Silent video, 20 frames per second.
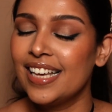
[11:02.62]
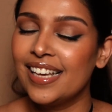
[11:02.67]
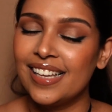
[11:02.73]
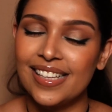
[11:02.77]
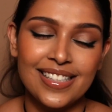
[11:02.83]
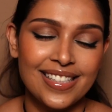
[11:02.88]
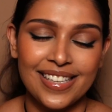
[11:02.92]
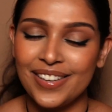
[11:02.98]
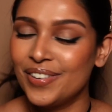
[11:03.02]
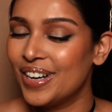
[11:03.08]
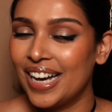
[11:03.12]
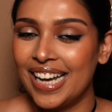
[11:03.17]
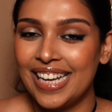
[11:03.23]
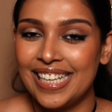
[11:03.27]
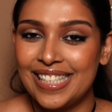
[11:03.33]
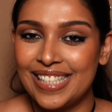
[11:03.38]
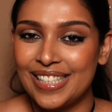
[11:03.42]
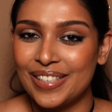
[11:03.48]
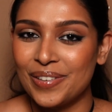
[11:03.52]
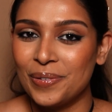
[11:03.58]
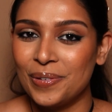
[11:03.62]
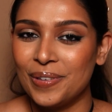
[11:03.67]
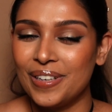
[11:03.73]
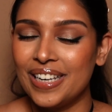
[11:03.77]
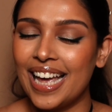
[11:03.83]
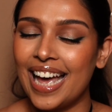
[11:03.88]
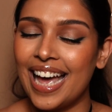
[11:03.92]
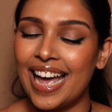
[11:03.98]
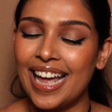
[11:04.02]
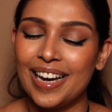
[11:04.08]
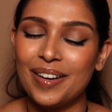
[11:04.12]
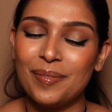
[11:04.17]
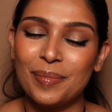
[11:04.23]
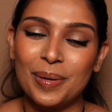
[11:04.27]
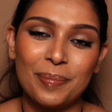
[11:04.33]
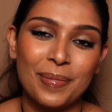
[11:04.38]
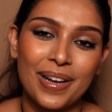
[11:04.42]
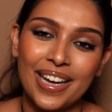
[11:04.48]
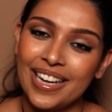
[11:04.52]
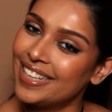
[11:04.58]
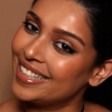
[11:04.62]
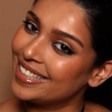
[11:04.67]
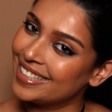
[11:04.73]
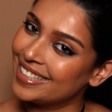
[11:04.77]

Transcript: See you guys soon and bye-bye.